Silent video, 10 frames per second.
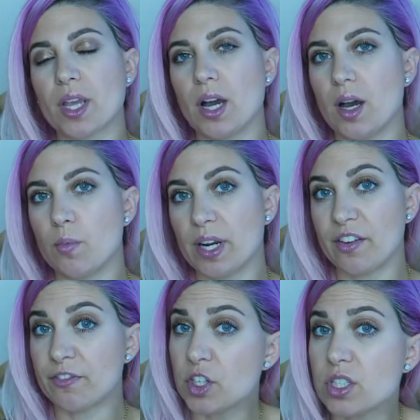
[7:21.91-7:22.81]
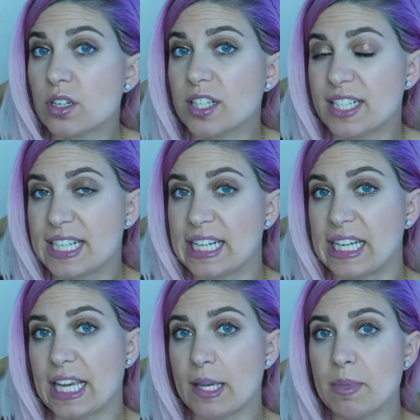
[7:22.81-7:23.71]
When I first started
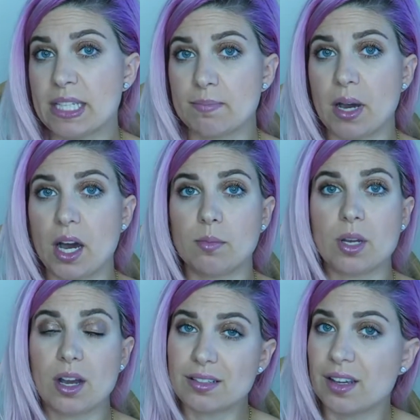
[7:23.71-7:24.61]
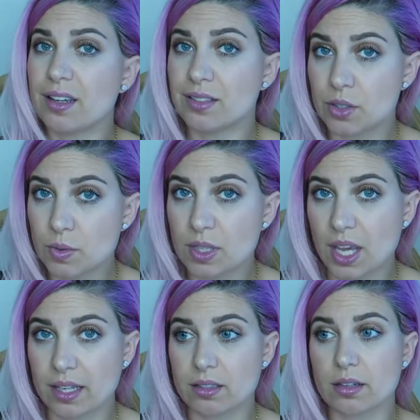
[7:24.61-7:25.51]
dating him, his mom got diagnosed with
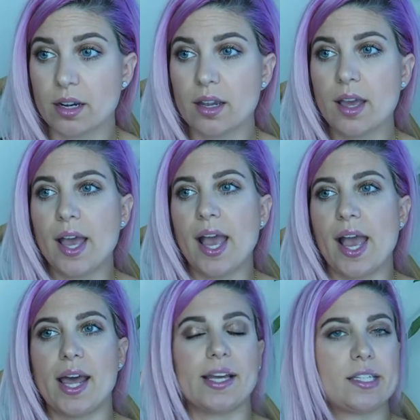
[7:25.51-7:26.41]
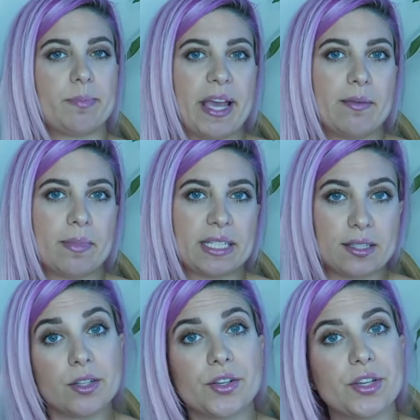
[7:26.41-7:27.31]
cancer, and I spent my
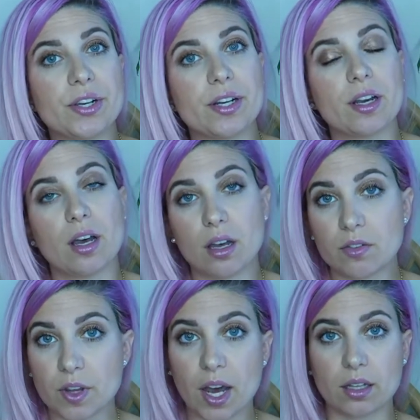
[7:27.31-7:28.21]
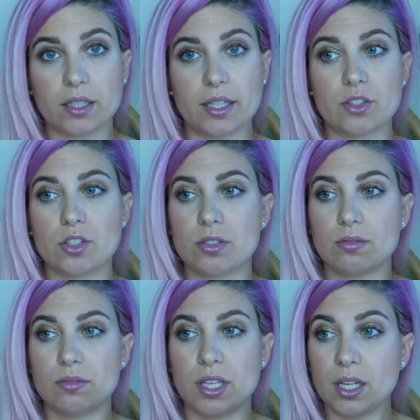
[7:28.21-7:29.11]
senior year of college
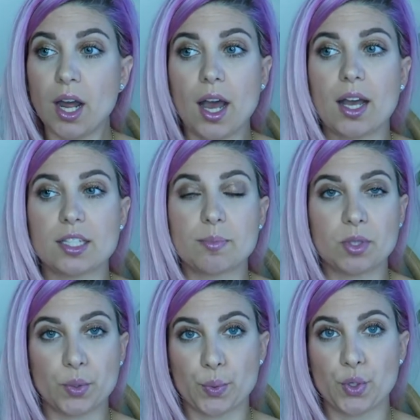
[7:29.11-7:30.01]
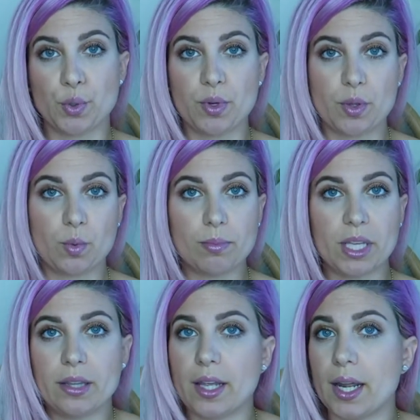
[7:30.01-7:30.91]
in a hospital room with a
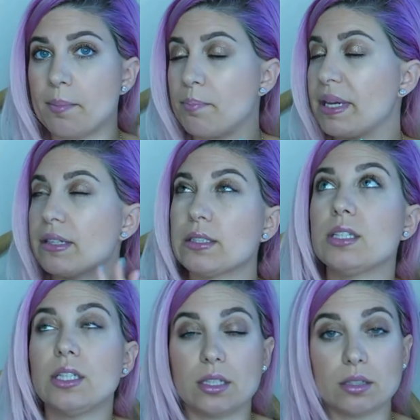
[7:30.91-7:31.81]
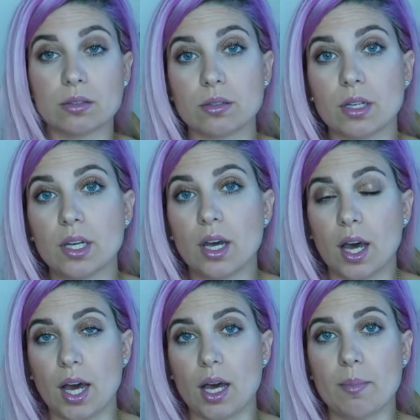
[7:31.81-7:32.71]
woman that I barely knew,
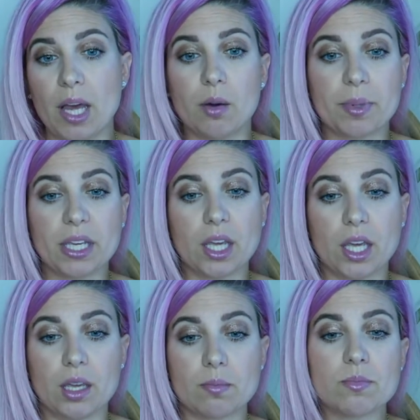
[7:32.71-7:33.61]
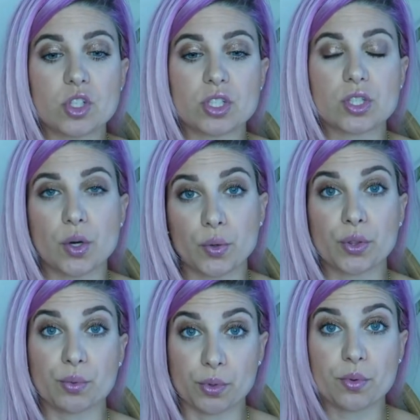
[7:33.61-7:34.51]
helping him just go
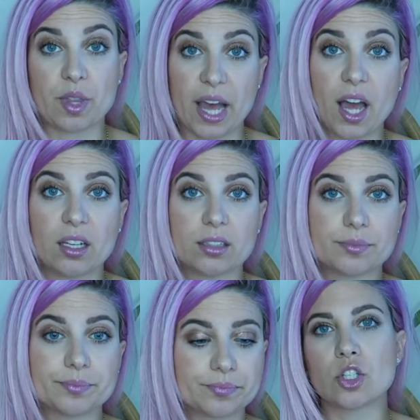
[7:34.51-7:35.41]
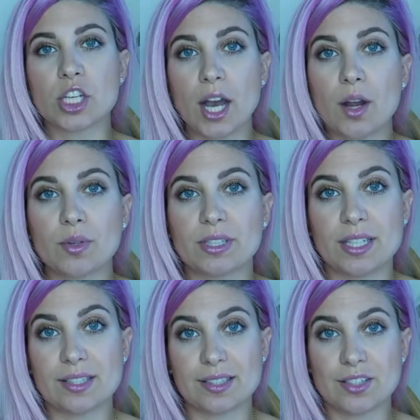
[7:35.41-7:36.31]
through that. She got
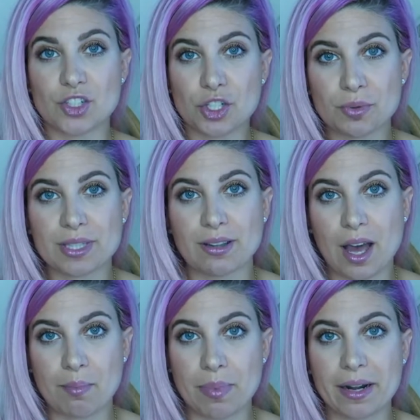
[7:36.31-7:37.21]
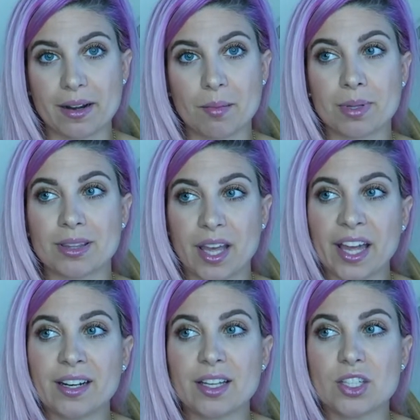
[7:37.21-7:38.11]
released and she was a lot better, but
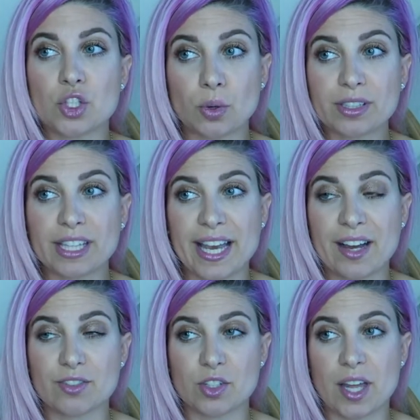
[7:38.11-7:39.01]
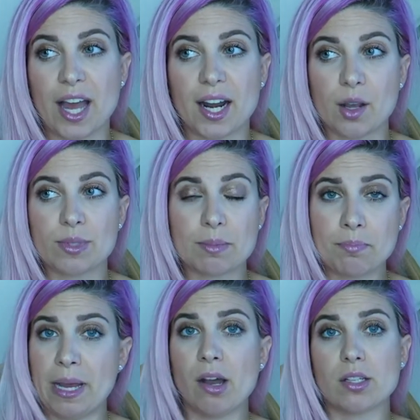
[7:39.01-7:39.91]
then shortly after that, I was
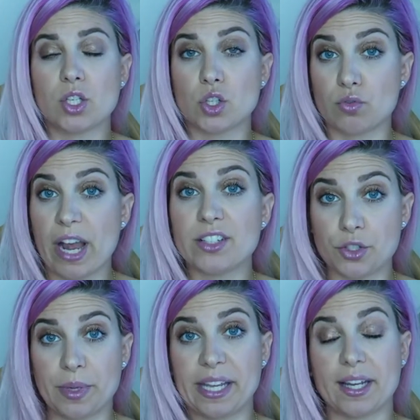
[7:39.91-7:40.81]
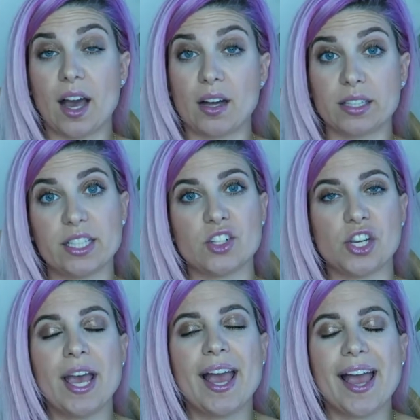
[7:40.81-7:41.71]
about to graduate college,
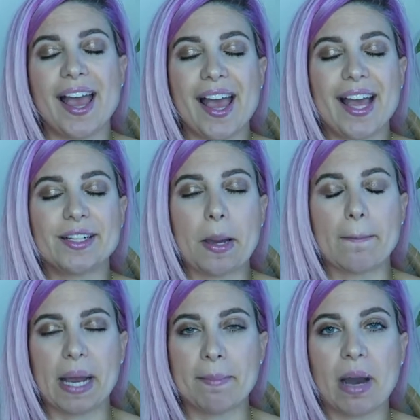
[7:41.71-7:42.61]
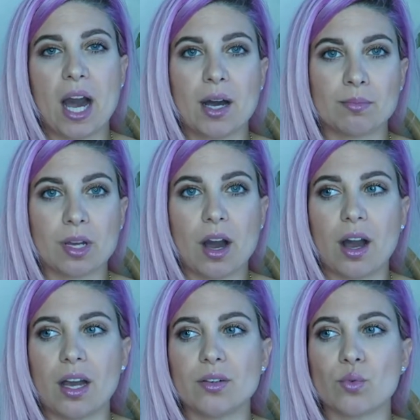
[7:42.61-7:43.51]
and my mom
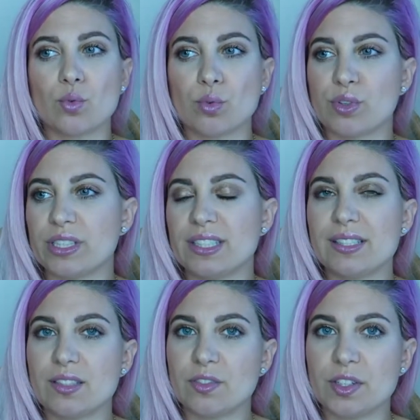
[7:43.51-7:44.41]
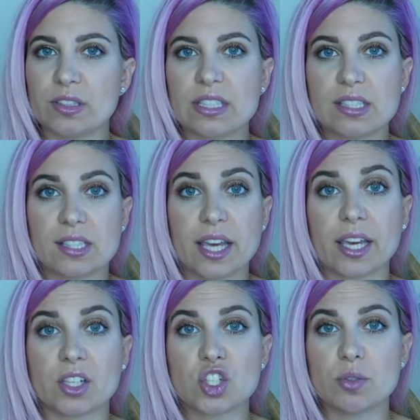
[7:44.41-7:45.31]
got really severely
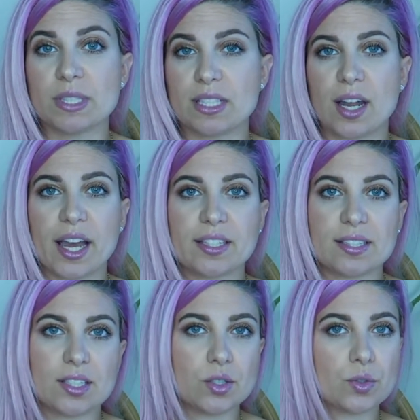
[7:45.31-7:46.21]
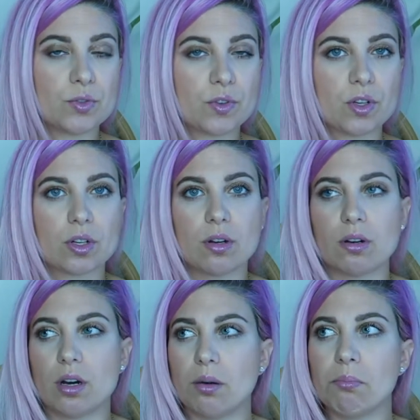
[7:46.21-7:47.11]
sick. She was in ICU for
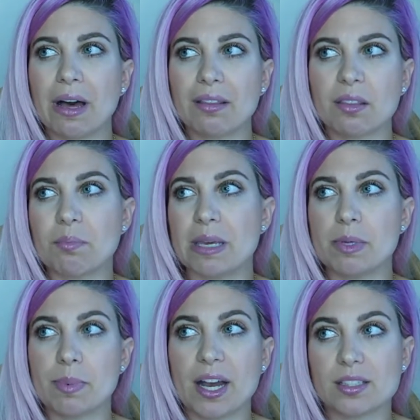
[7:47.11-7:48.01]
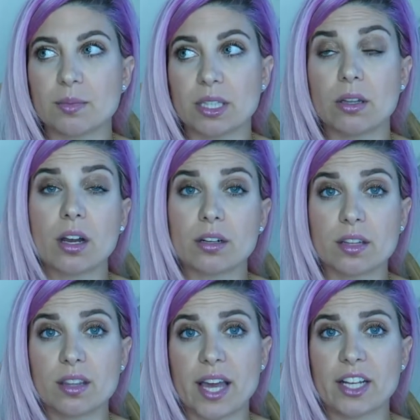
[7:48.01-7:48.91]
a month, maybe possibly longer
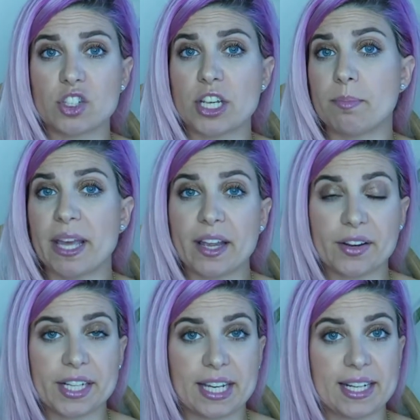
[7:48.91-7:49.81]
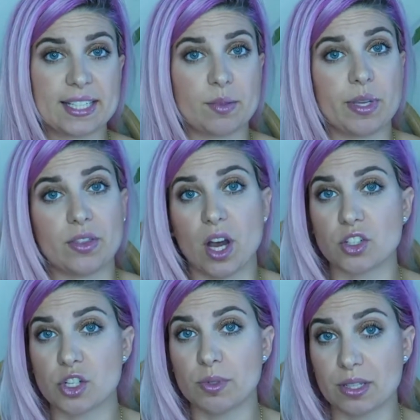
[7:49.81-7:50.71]
than that. She had pancreatitis, and we
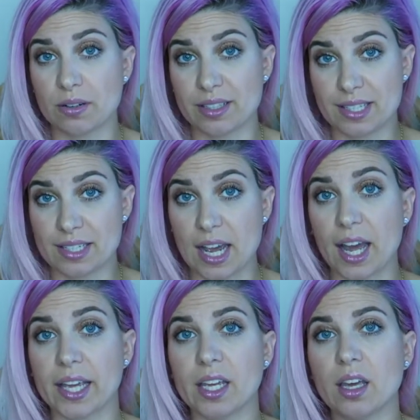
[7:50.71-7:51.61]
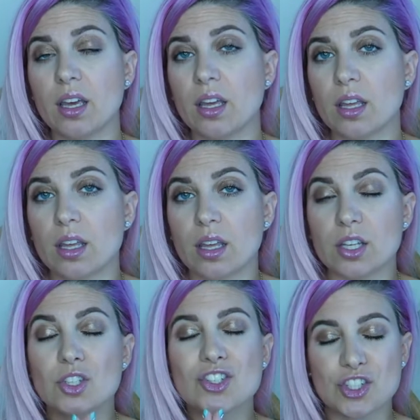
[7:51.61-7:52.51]
thought she was going to die.
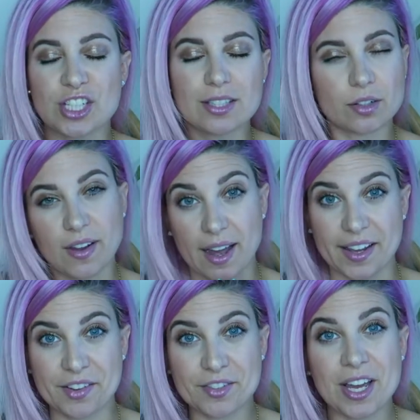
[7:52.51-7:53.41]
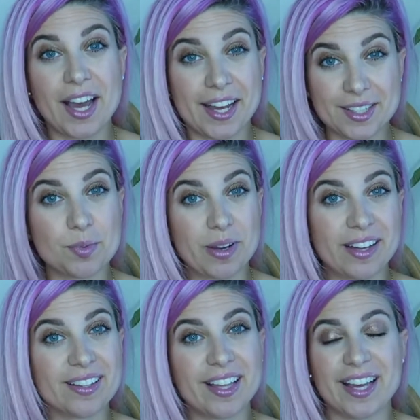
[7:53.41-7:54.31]
She survived as
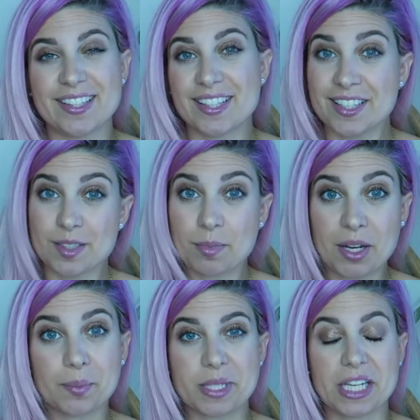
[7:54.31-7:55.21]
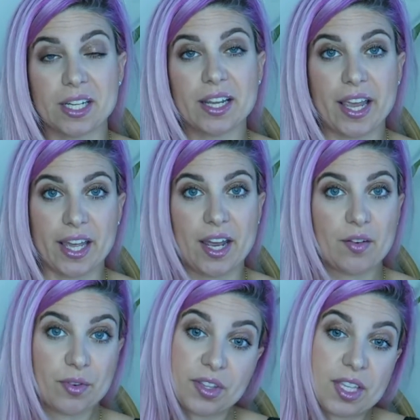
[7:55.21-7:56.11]
well as his mom did, and
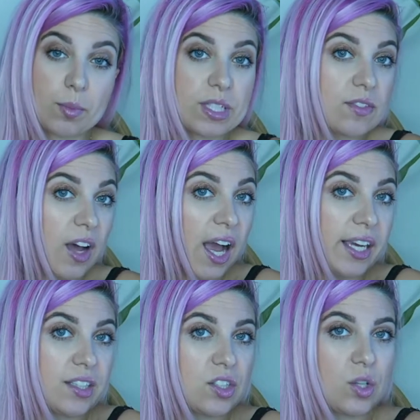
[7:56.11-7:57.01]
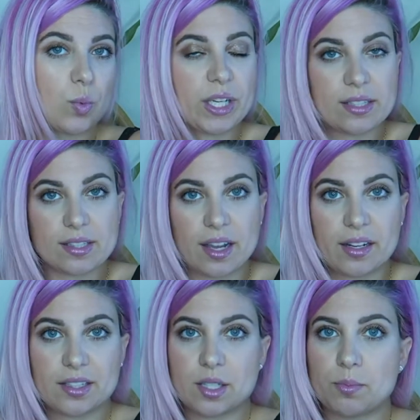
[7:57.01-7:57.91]
everything was fine, so we
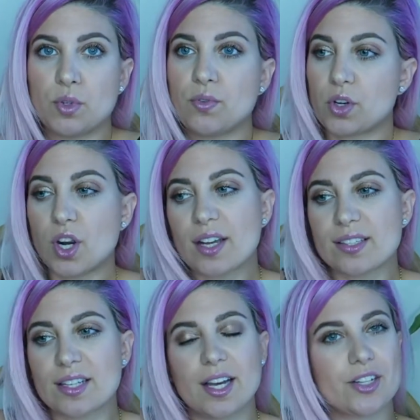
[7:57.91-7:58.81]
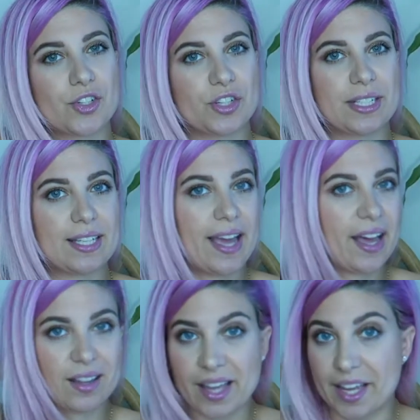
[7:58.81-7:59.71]
decided to move across the country to
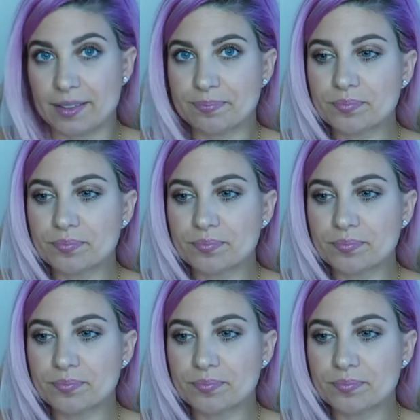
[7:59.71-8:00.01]
LA.